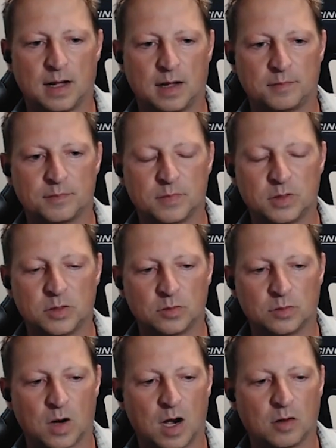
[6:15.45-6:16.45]
Um,
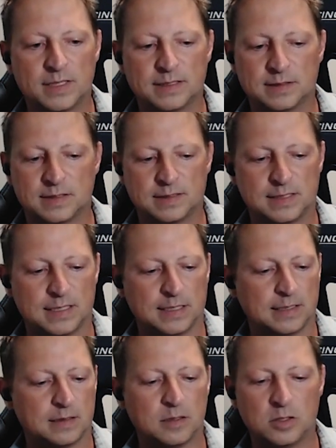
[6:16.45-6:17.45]
you always
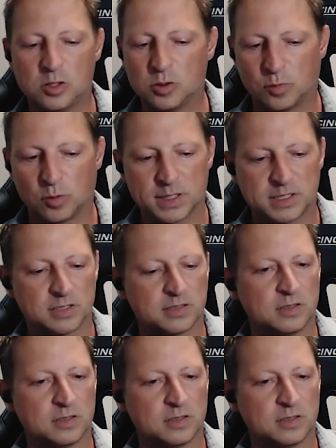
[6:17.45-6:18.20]
see new breaches,